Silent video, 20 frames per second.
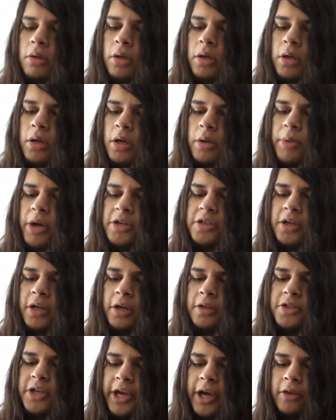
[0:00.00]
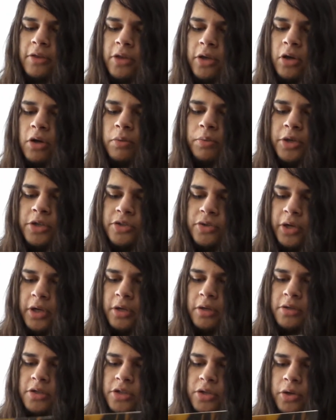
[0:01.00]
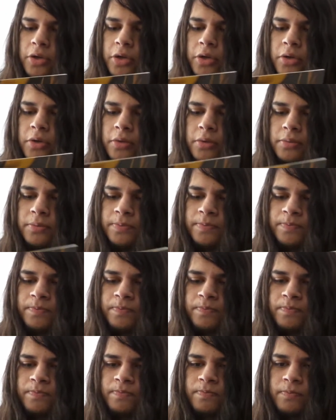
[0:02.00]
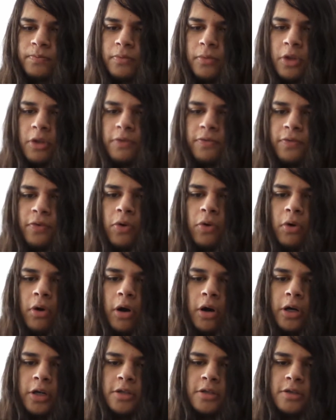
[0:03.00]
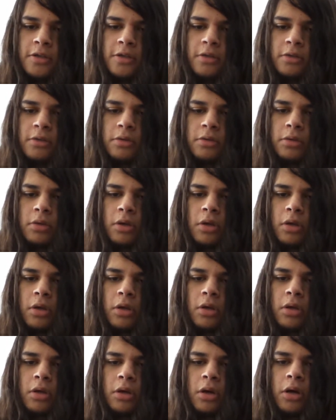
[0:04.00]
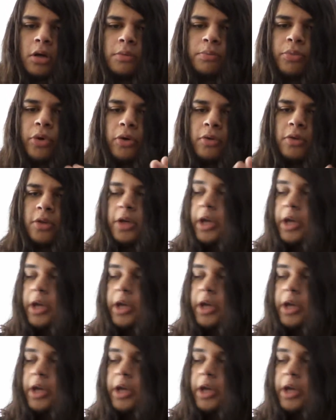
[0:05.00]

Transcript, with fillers: And I'm actually going to take out the Obi so I can show you the full art on both